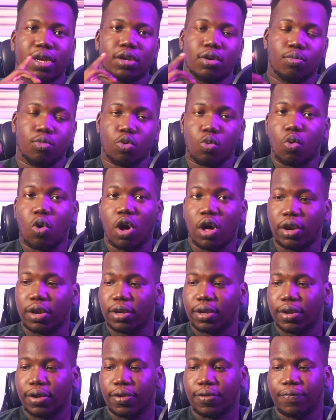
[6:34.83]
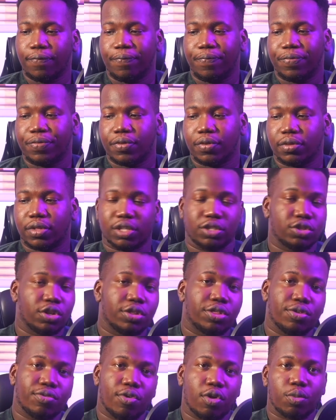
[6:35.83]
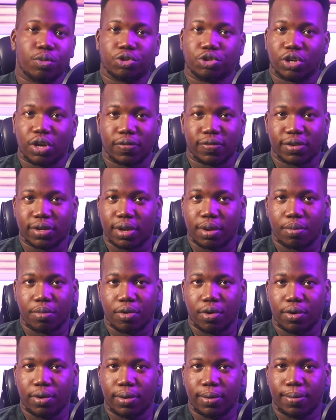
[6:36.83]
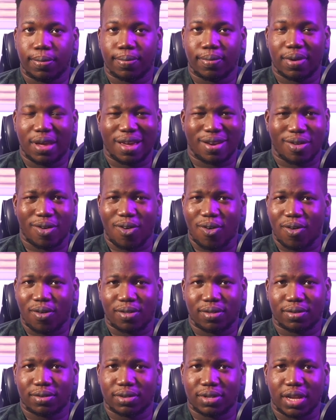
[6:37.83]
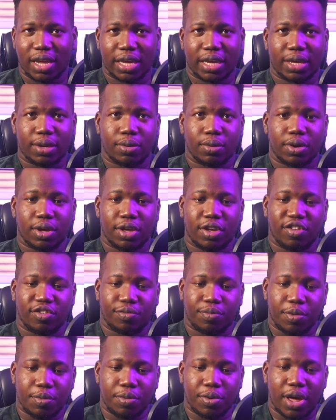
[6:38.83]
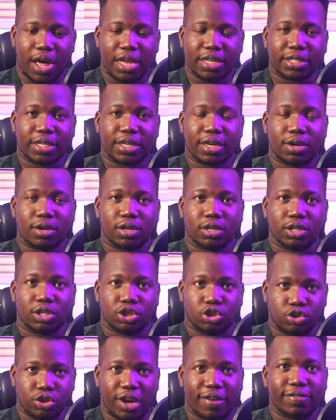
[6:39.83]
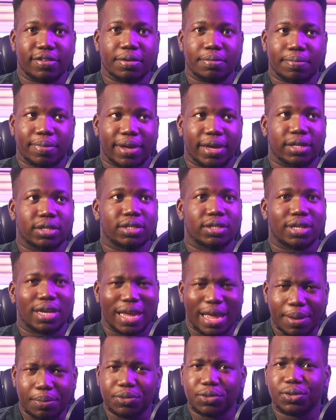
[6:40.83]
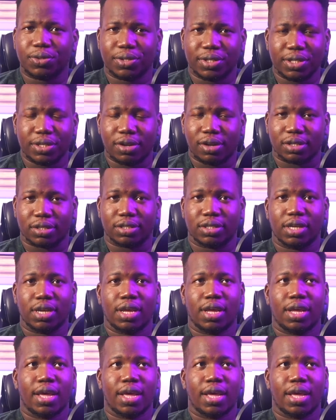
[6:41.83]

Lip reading: Number one, there's nothing wrong with traveling abroad at all. Like, if people ask, is traveling bad? Absolutely not.